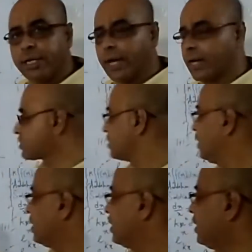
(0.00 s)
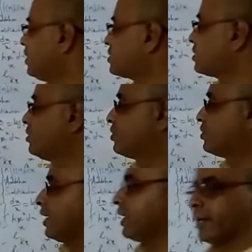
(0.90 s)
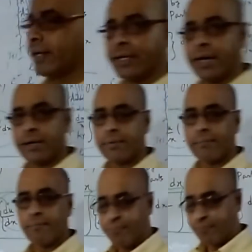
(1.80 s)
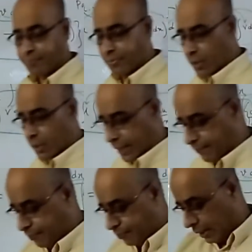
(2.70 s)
dx is then integrated. Okay.